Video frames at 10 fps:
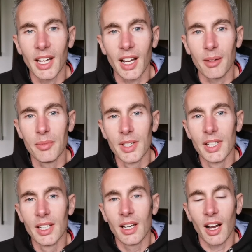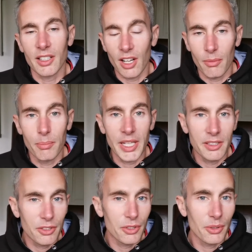I can't
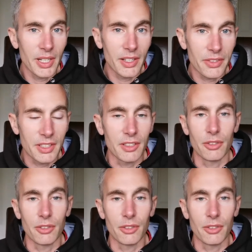make you do anything